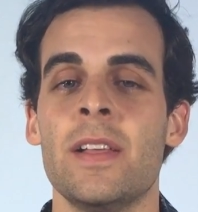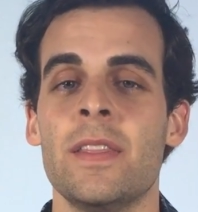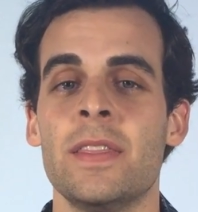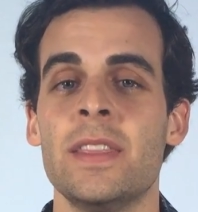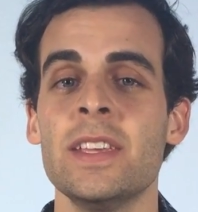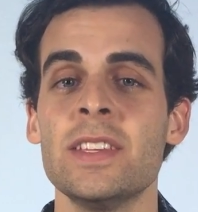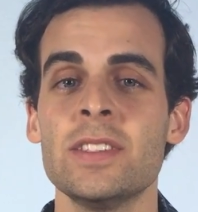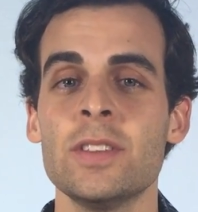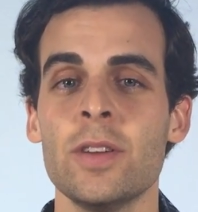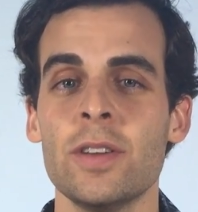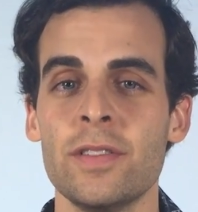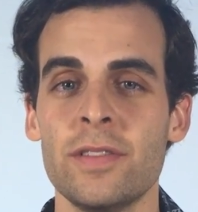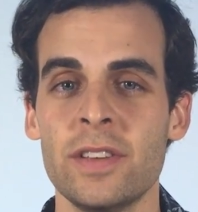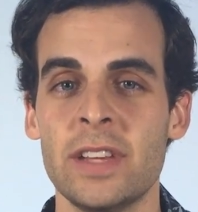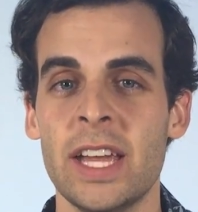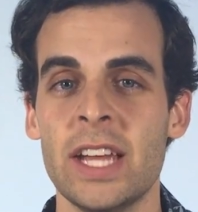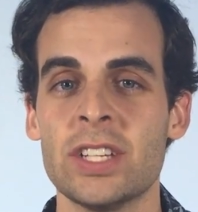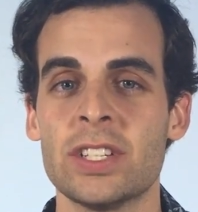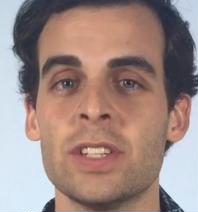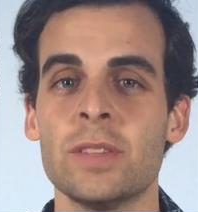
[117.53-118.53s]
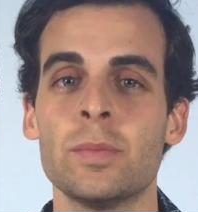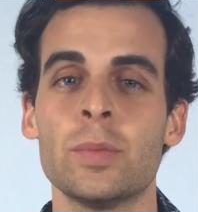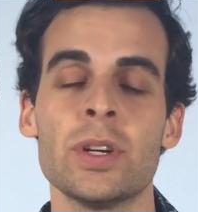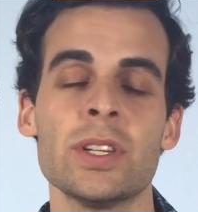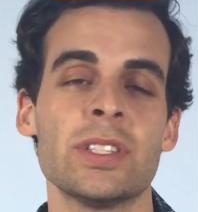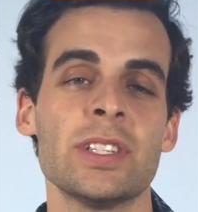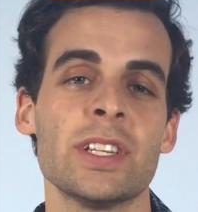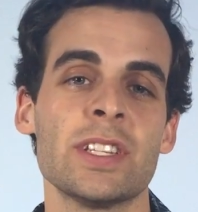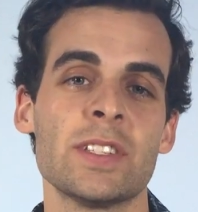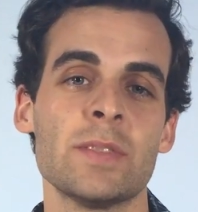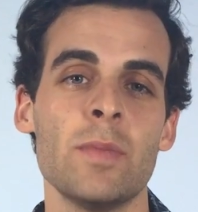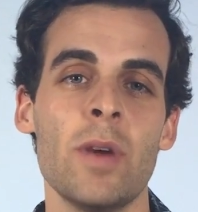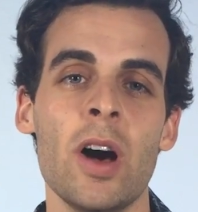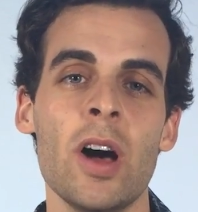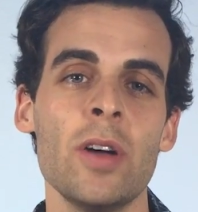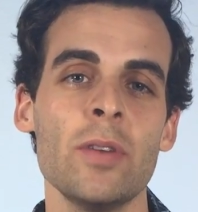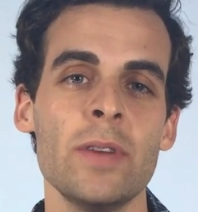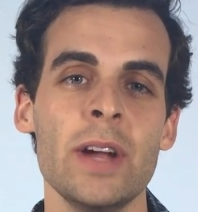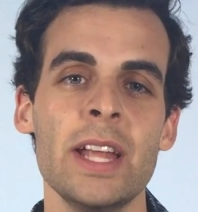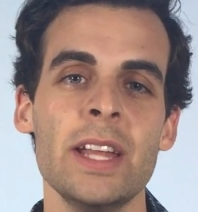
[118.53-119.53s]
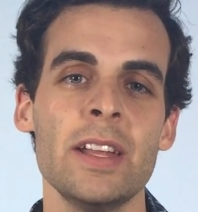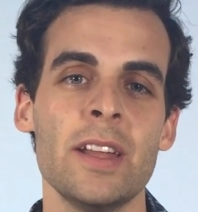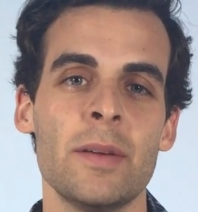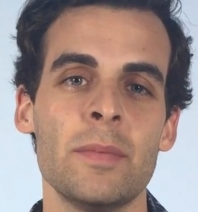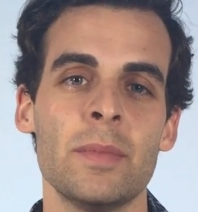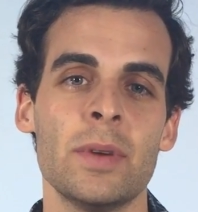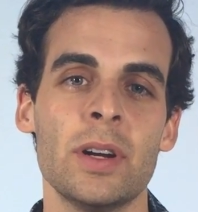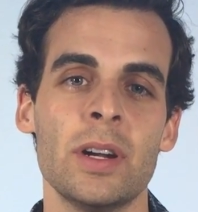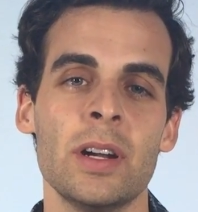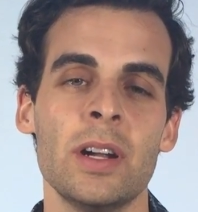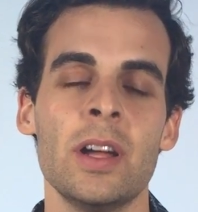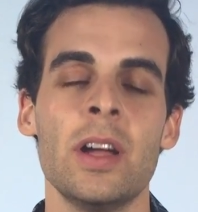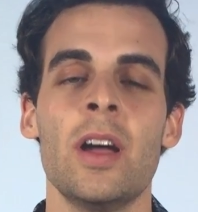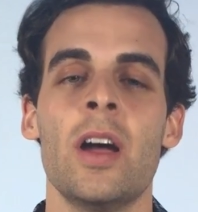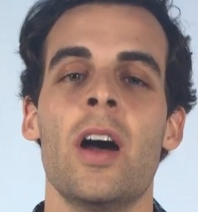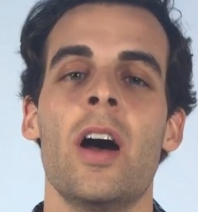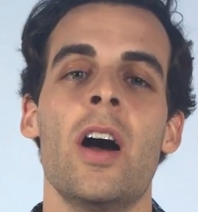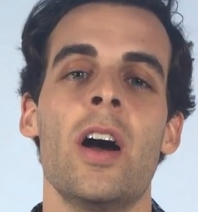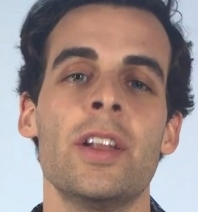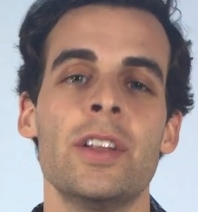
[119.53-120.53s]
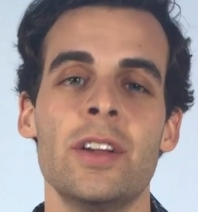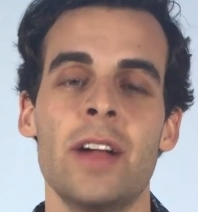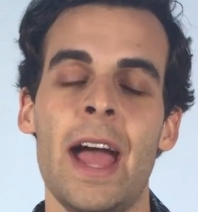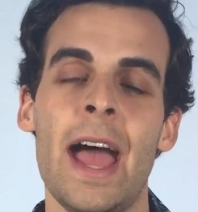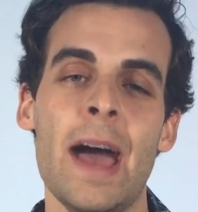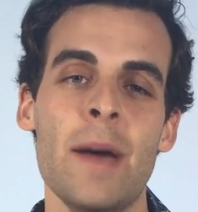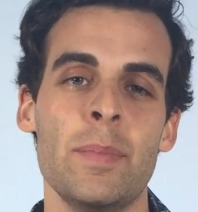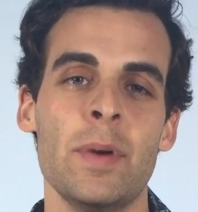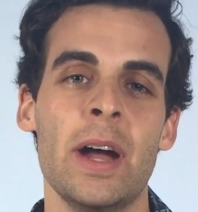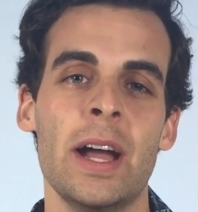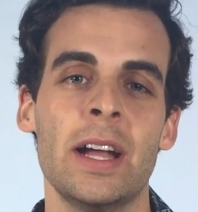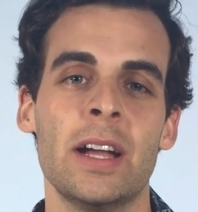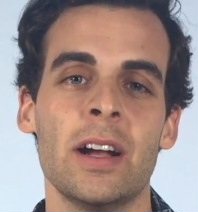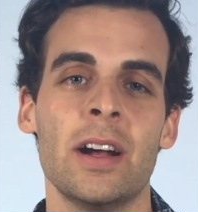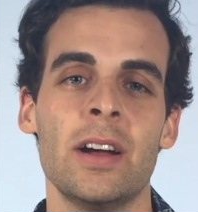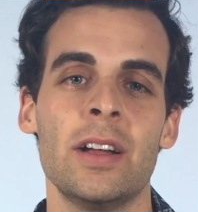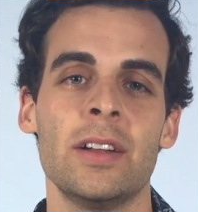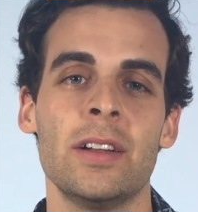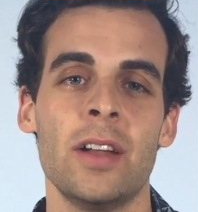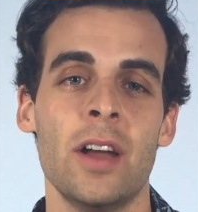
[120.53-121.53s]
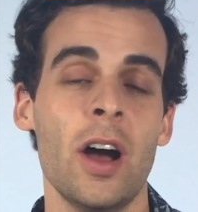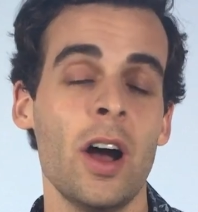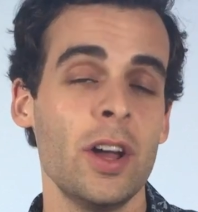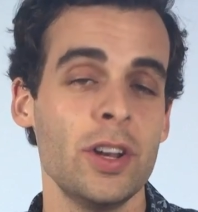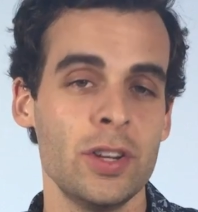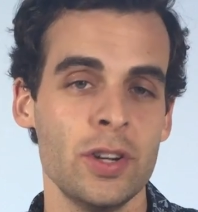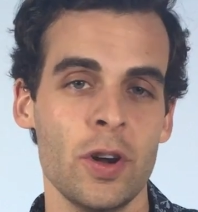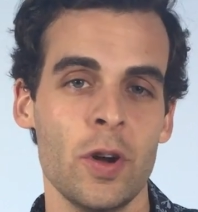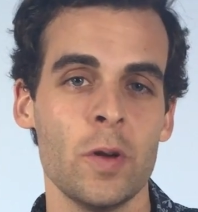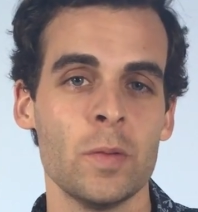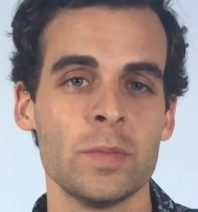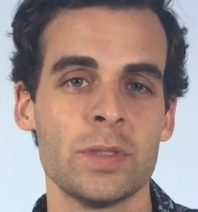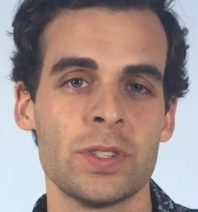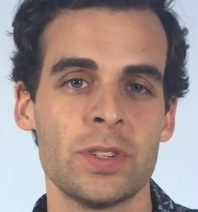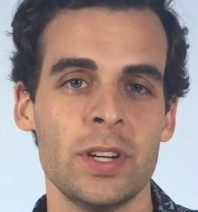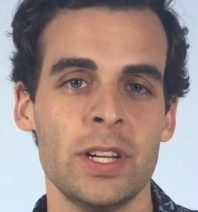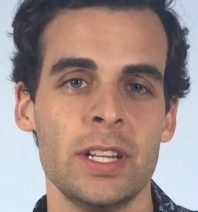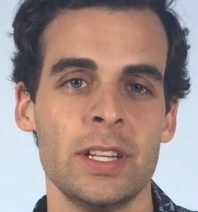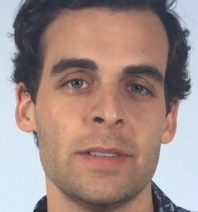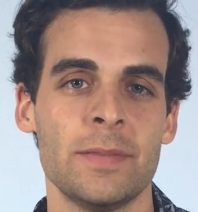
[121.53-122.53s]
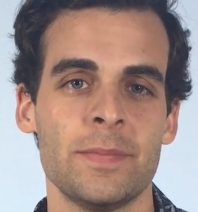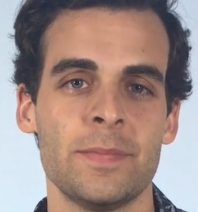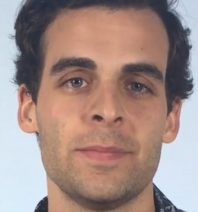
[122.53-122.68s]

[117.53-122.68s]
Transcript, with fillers: This notification puts a small red number on your app icon on your home screen.